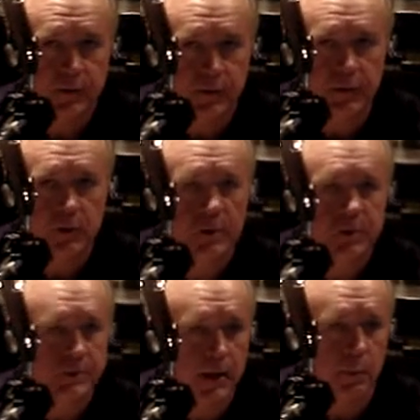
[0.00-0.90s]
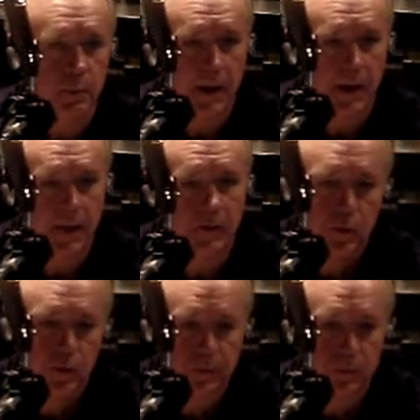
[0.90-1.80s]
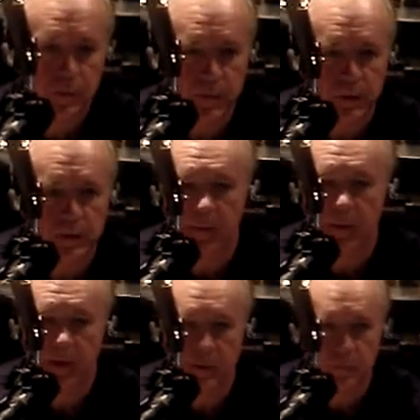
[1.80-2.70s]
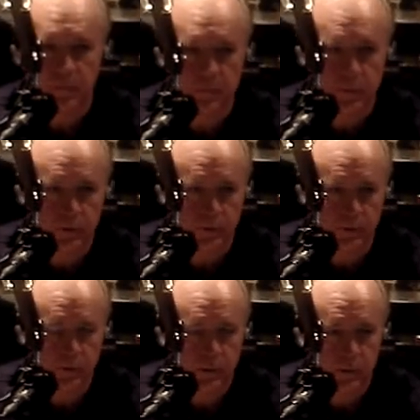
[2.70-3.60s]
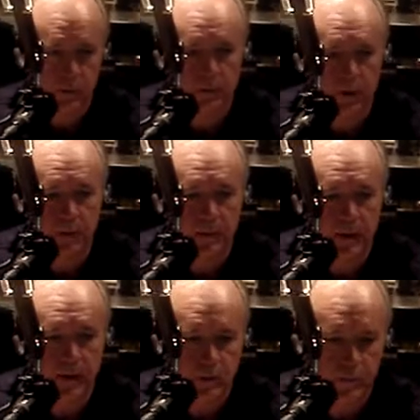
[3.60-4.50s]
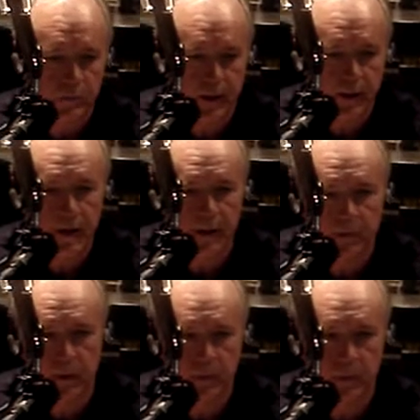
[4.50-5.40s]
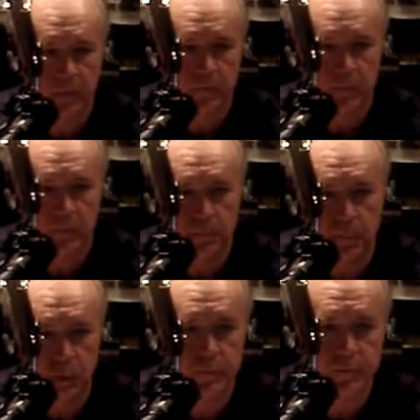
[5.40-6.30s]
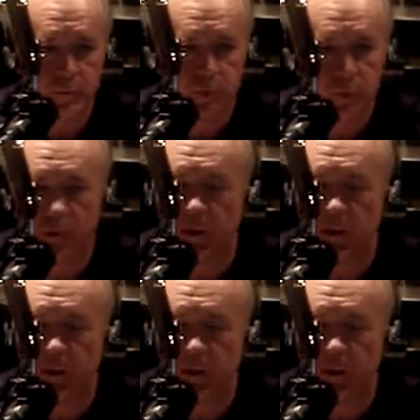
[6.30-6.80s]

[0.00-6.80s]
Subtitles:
You need to be stable. Buying a home is something you need to make a commitment to. It's not buy a home today and plan on moving somewhere